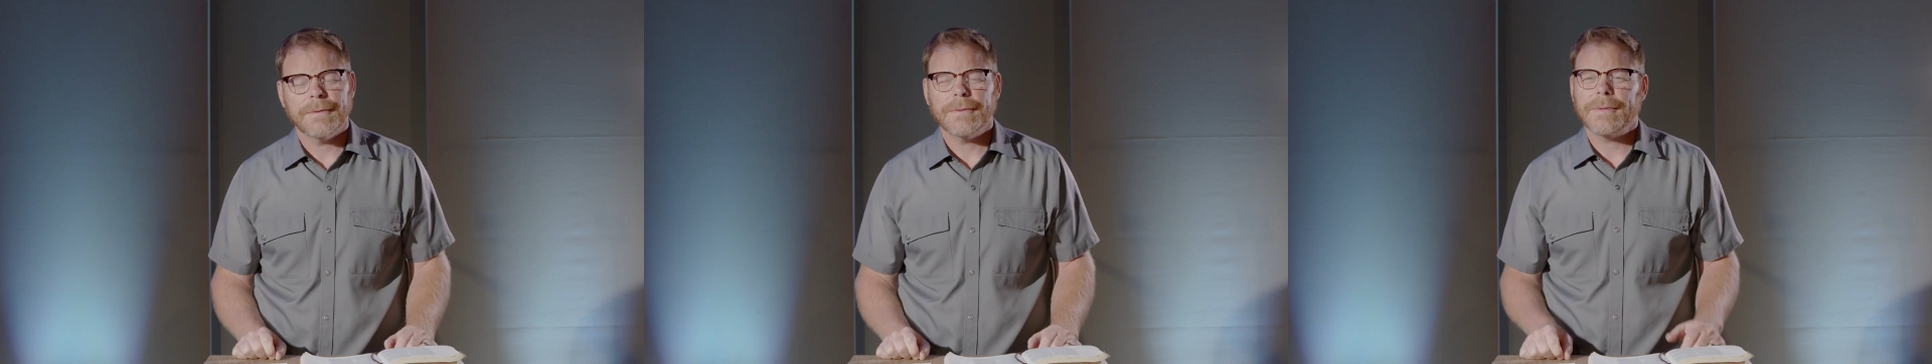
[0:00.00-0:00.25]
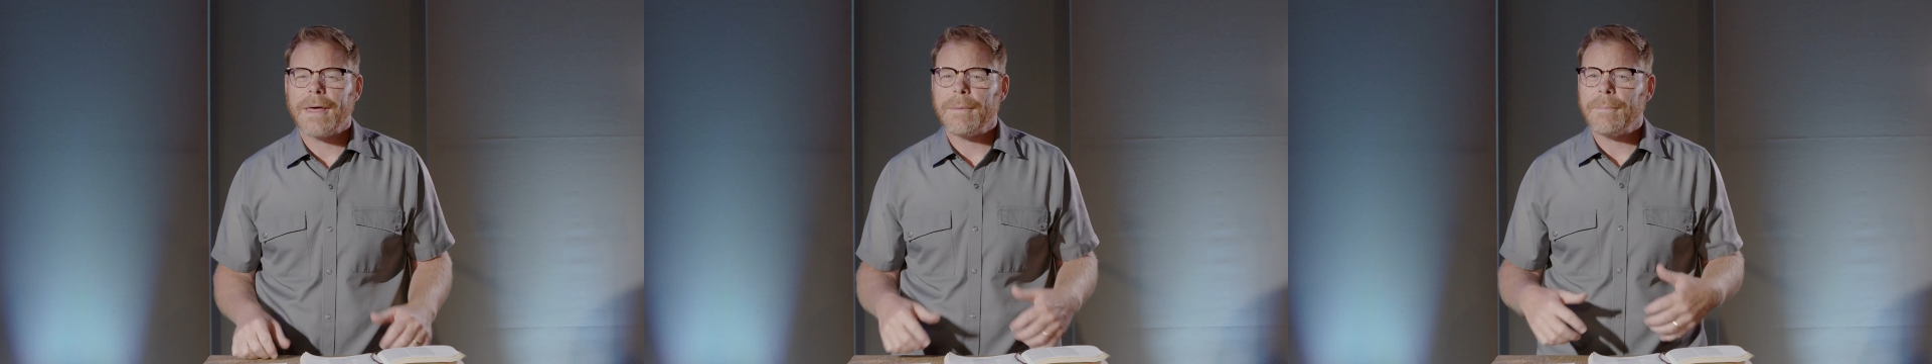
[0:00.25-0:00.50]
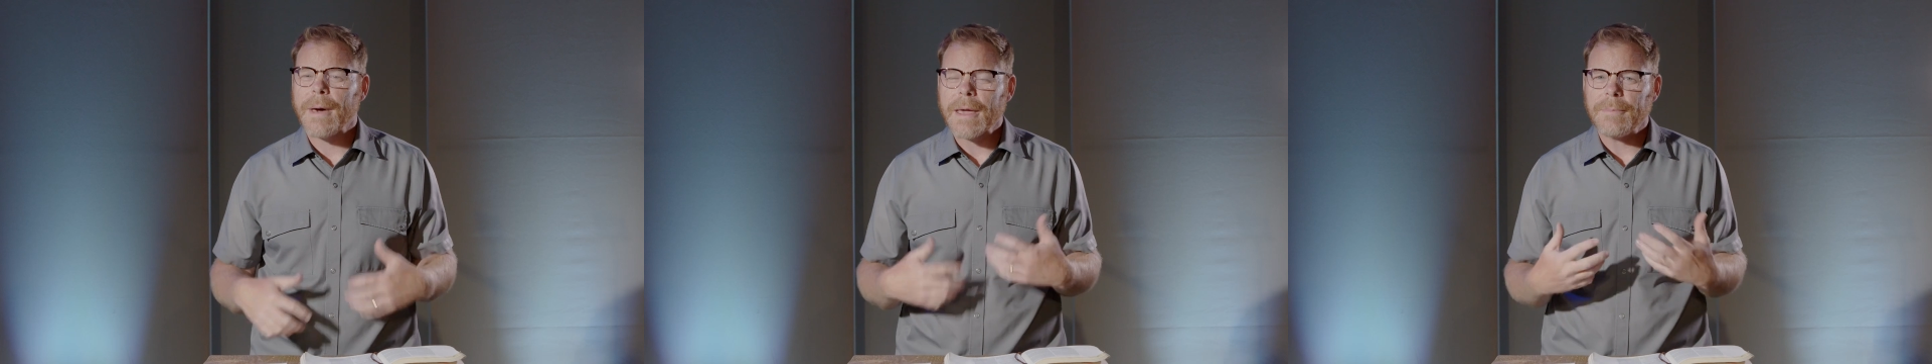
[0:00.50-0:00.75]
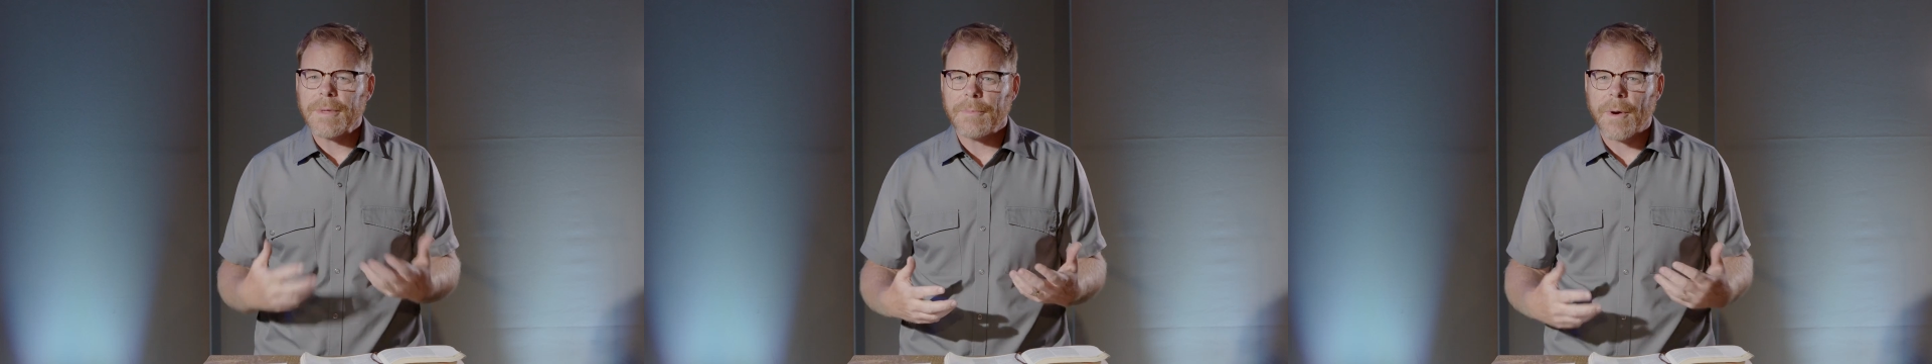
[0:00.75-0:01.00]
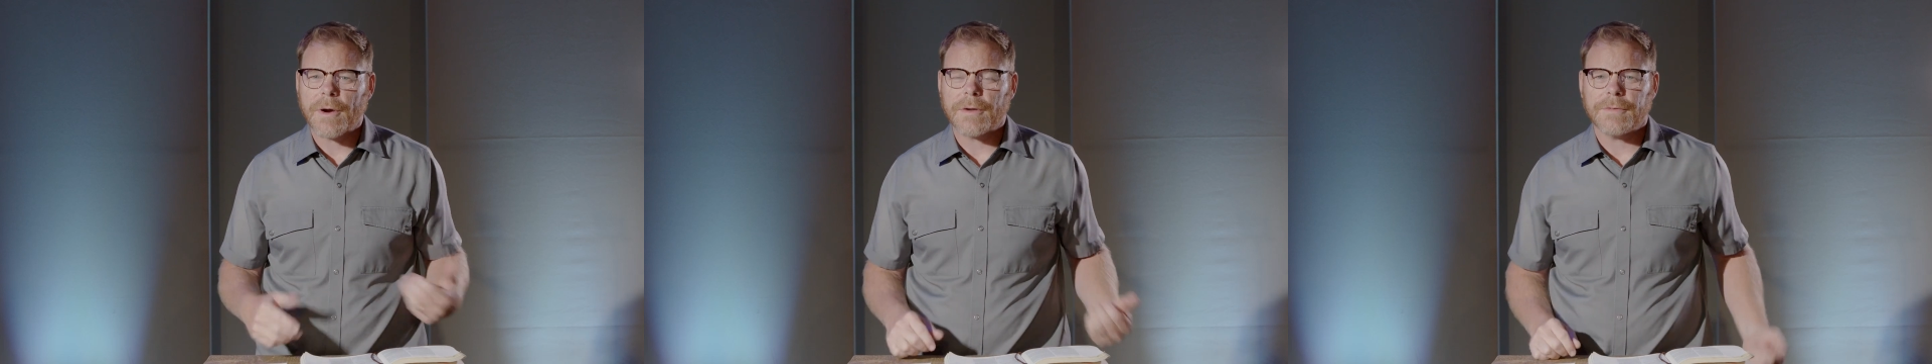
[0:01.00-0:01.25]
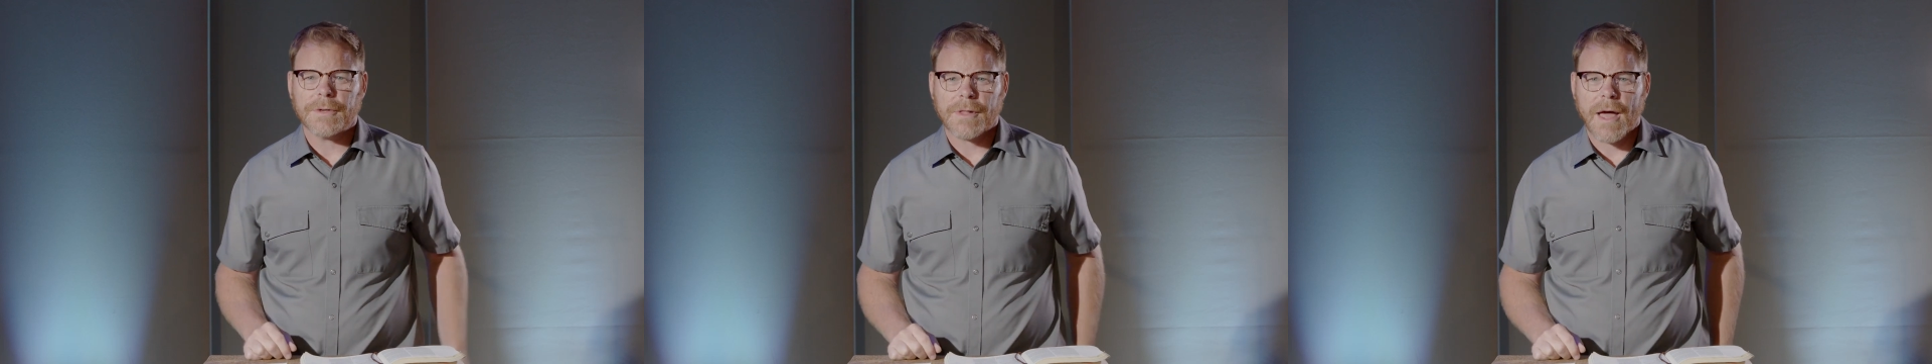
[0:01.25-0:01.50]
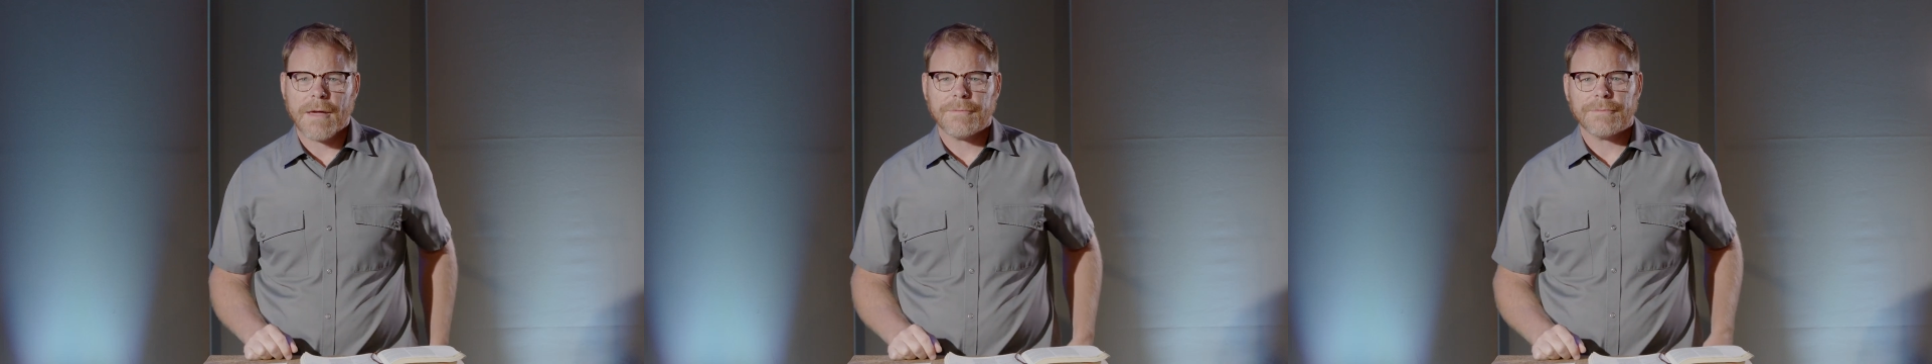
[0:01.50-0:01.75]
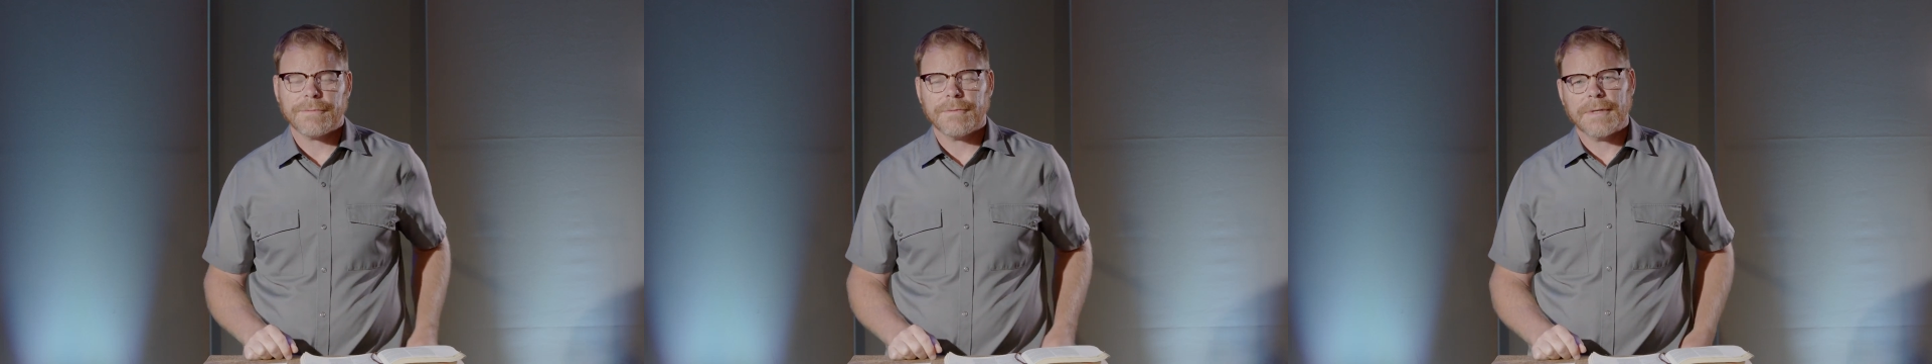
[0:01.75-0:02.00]
that might be part of your
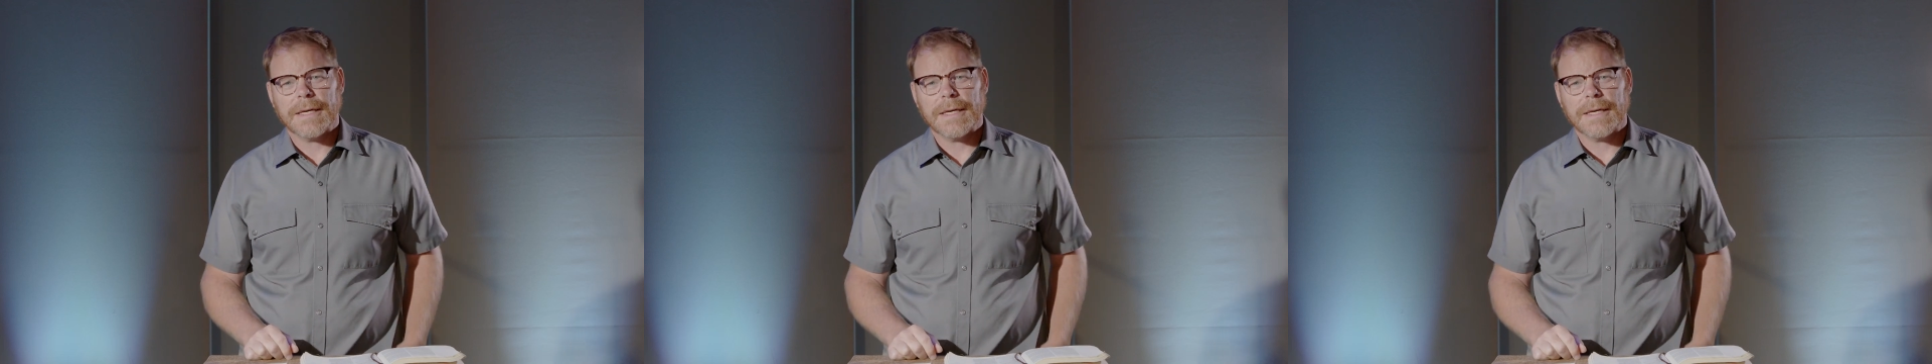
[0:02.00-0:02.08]
life?